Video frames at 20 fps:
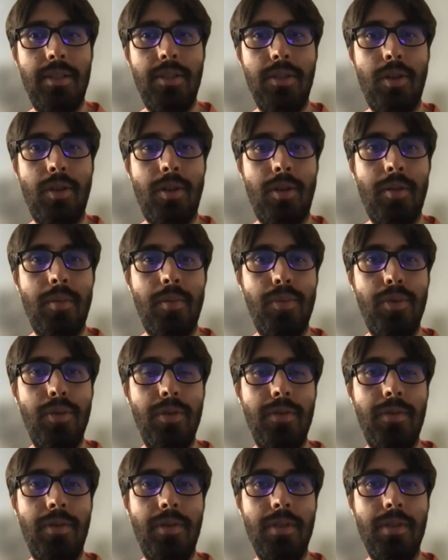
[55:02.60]
There's no
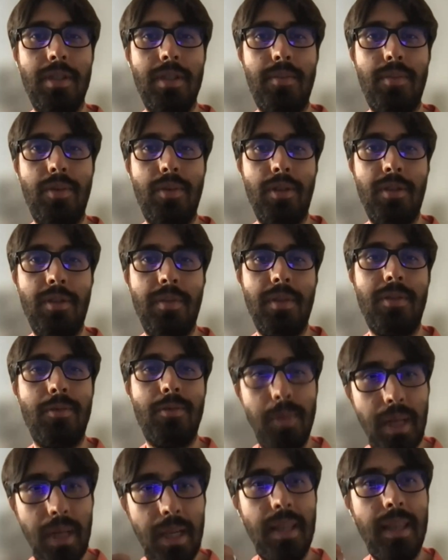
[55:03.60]
brute force approach, but
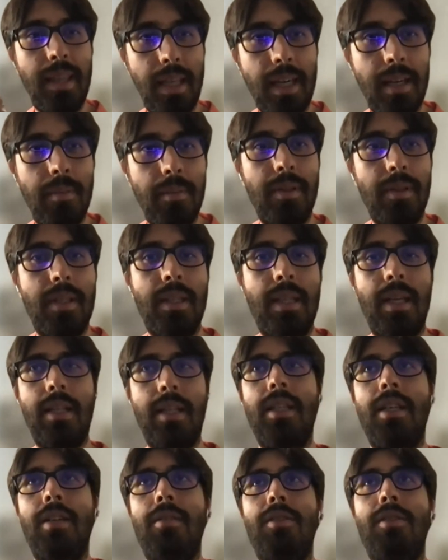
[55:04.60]
really think about the
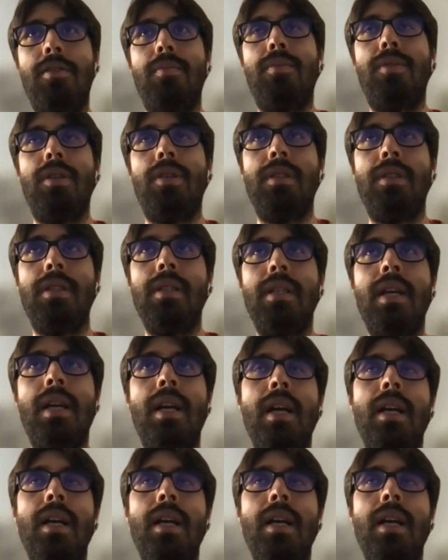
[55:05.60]
data generation process.